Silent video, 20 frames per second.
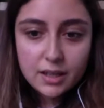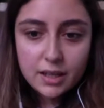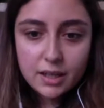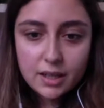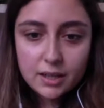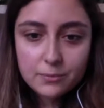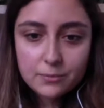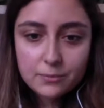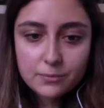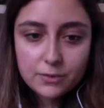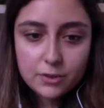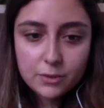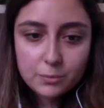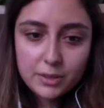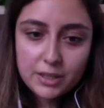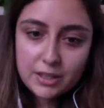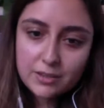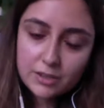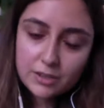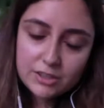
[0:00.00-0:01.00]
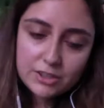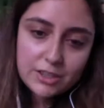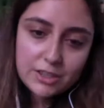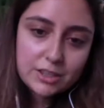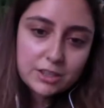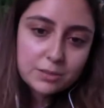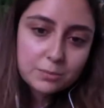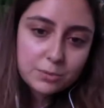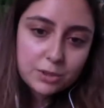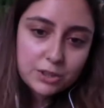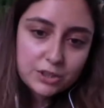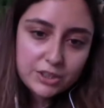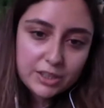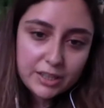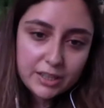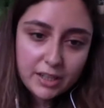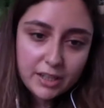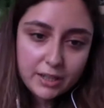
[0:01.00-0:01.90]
For my graduation project,